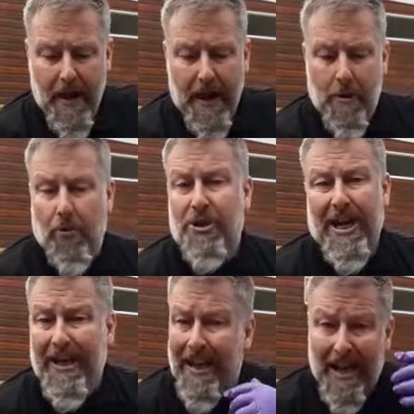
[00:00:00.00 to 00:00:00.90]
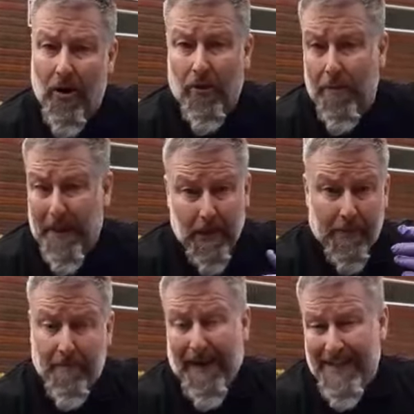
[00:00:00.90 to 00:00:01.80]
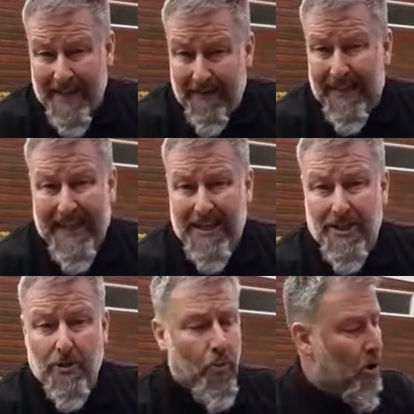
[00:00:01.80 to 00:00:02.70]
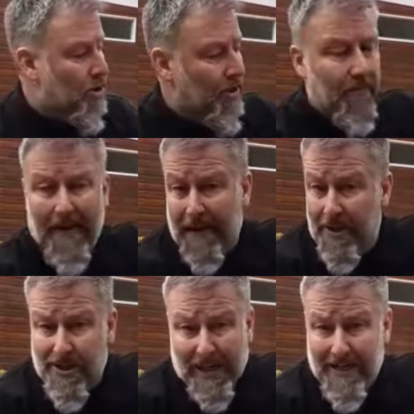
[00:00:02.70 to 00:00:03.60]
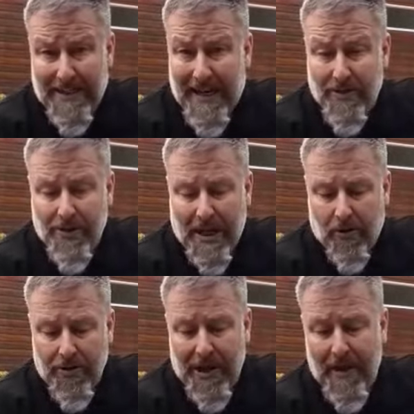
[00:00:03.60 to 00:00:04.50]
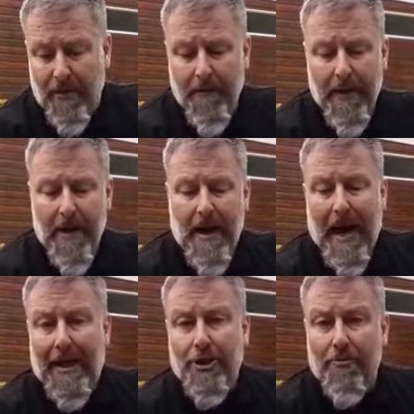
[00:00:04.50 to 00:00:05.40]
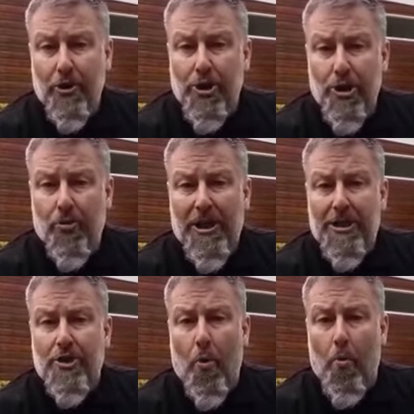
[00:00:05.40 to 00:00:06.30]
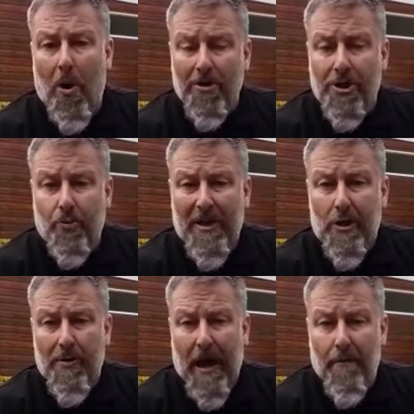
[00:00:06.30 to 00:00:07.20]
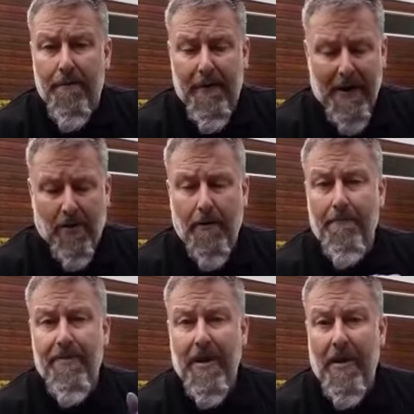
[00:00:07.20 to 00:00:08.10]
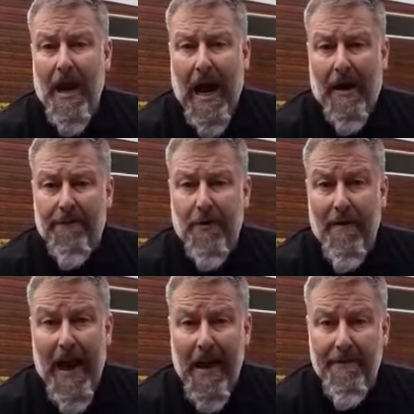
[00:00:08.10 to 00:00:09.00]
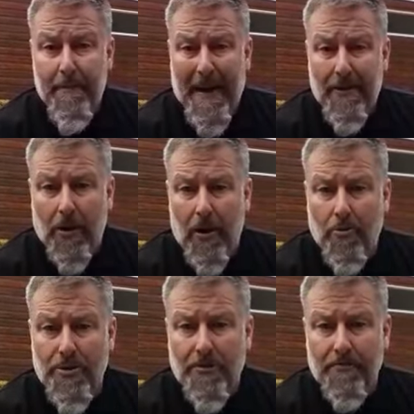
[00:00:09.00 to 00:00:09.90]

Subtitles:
It will kill all the buildup of bacteria that gets in the water that regular sanitizers cannot kill. And you must do this once a week without fail after a heavy bather load.